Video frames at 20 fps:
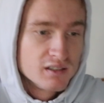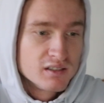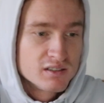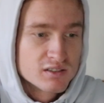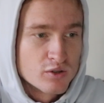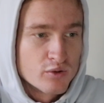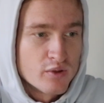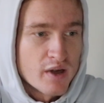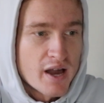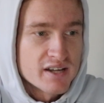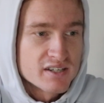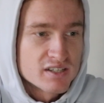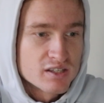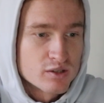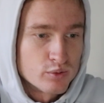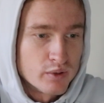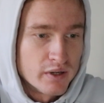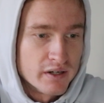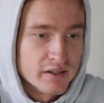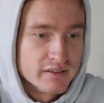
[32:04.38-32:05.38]
So that's
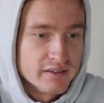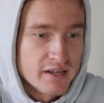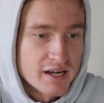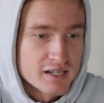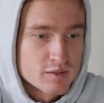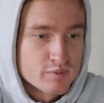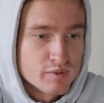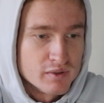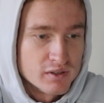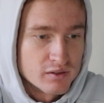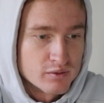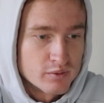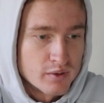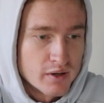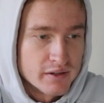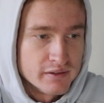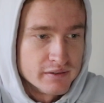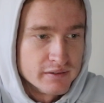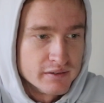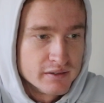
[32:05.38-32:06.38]
being
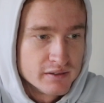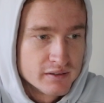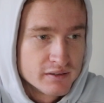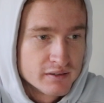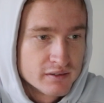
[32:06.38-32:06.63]
threatened.